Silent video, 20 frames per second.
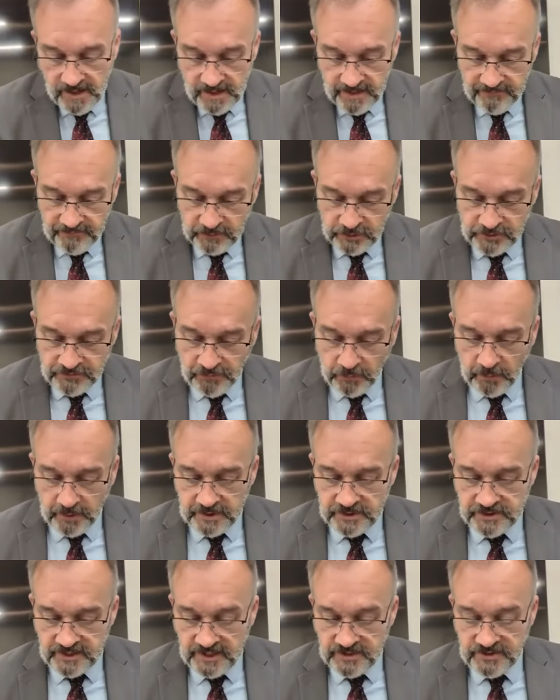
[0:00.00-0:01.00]
In verse
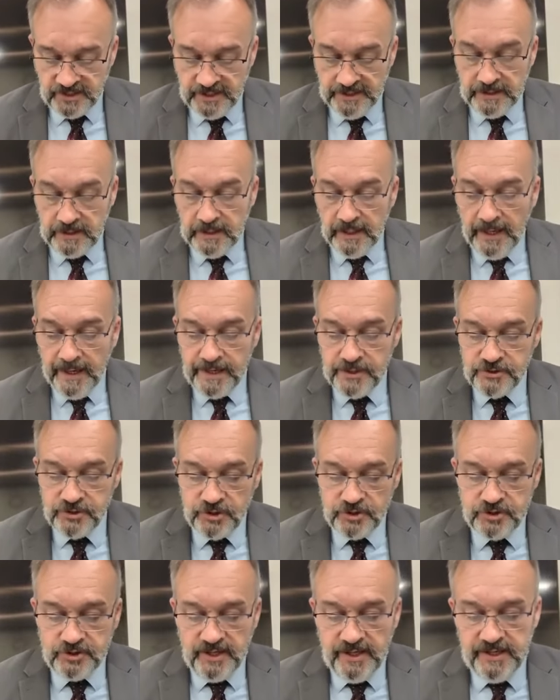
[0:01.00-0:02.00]
40 says, And
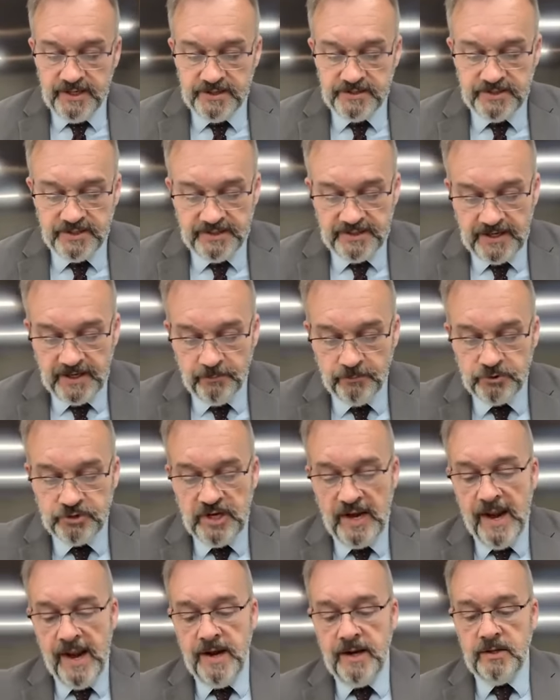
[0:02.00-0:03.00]
Elijah said unto them,
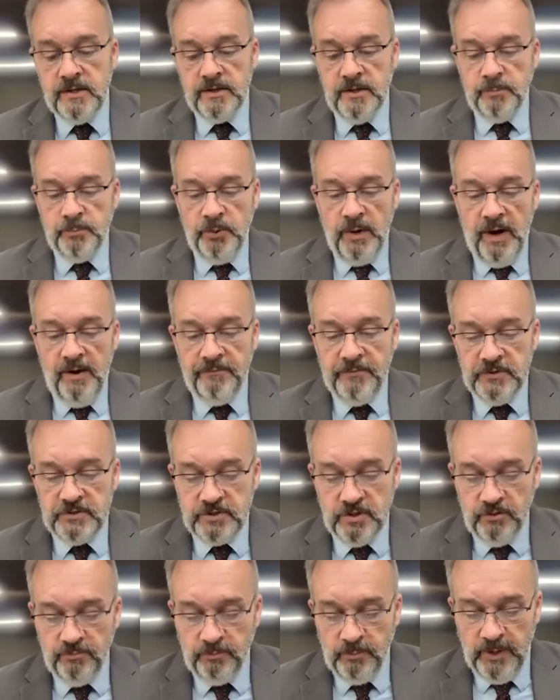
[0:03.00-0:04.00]
Take the
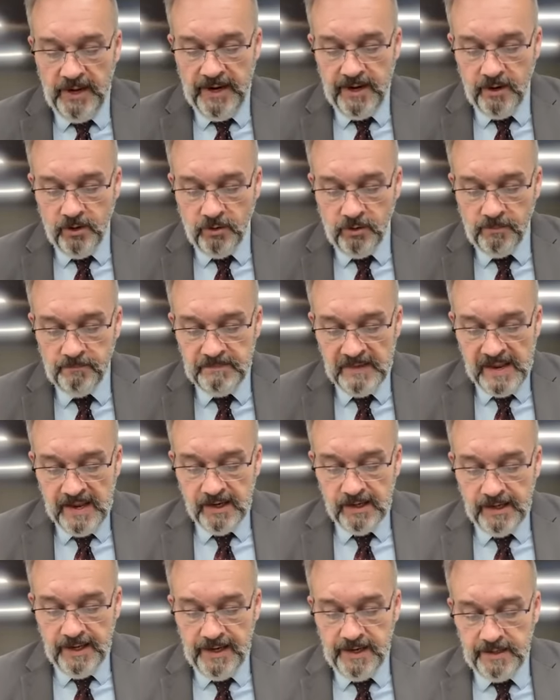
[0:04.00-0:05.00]
prophets of Baal,
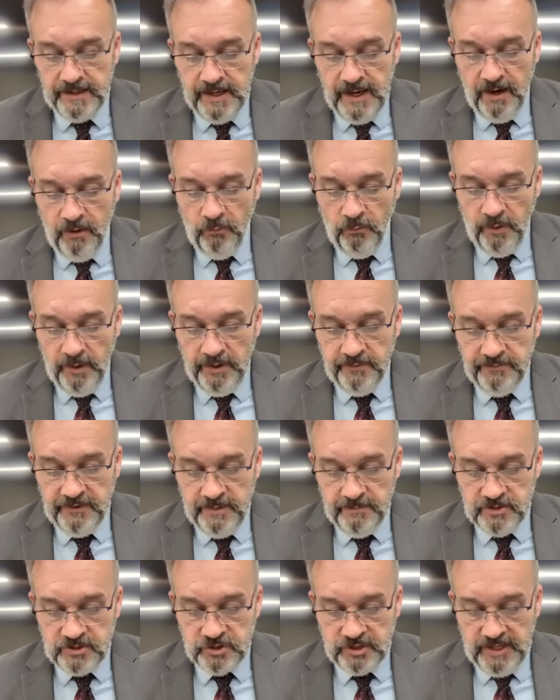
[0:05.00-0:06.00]
let not one of
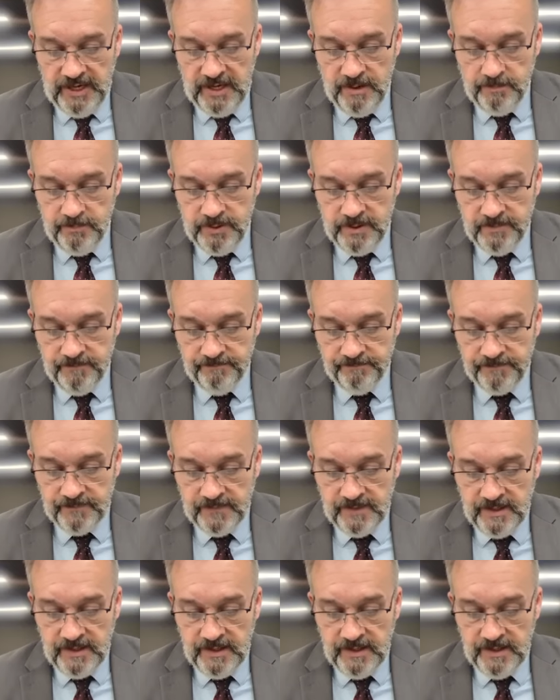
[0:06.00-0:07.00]
them escape.
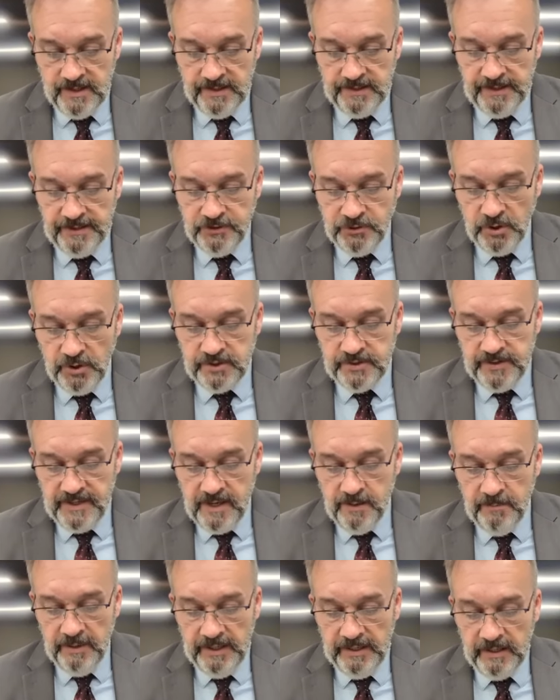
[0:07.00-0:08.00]
And they took
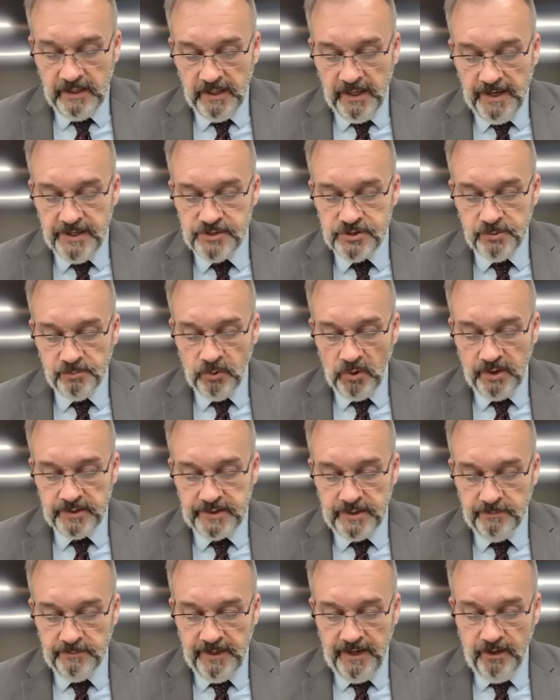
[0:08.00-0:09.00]
them, and Elijah brought
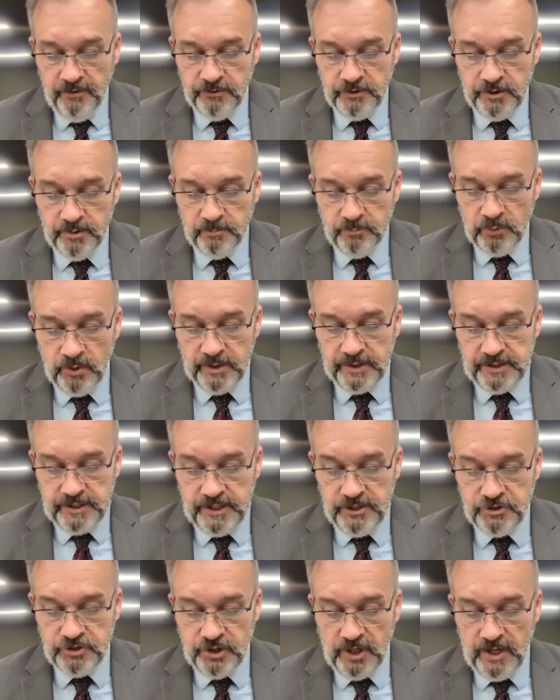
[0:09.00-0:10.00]
them down to the brook
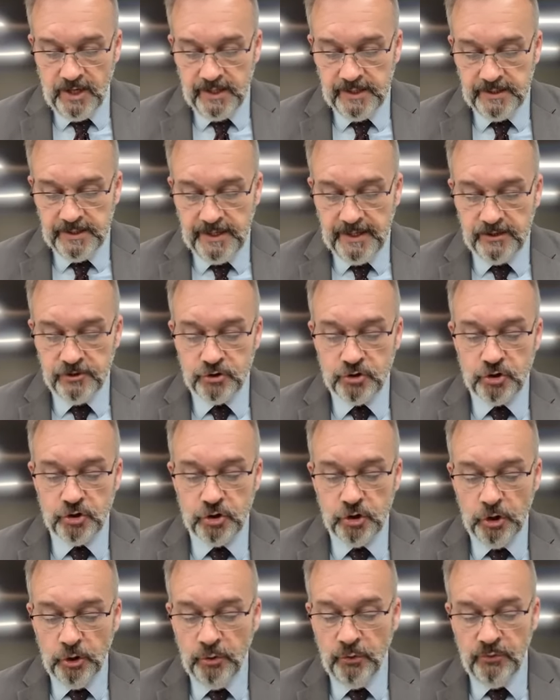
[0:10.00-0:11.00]
Kishon and
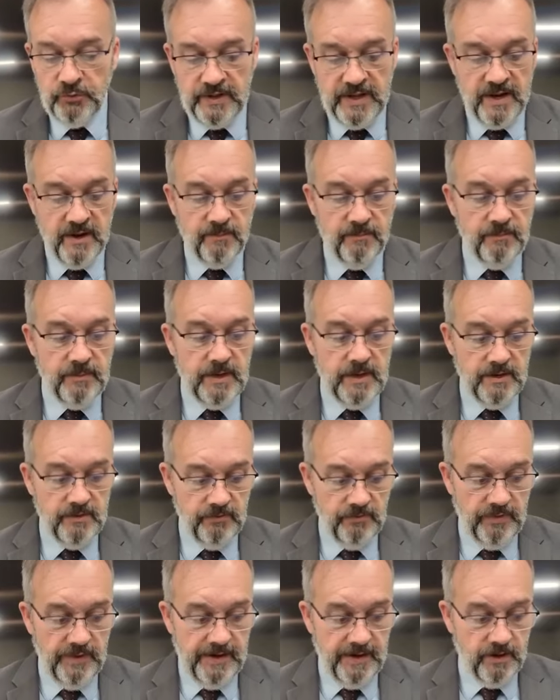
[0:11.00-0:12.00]
slew them
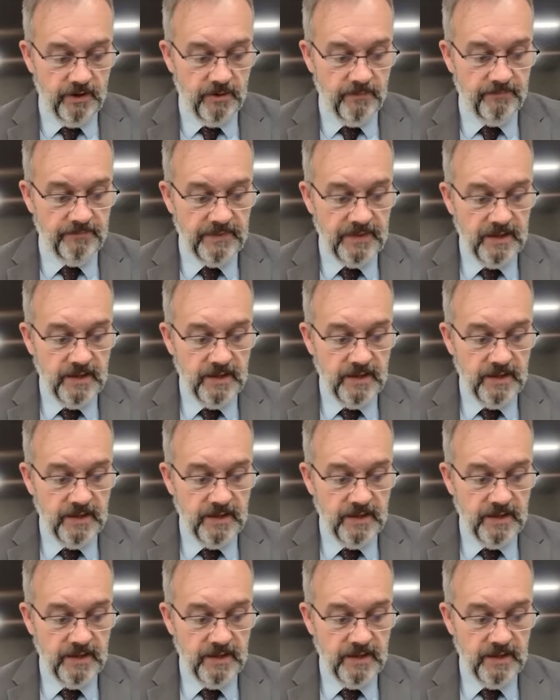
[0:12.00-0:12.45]
there.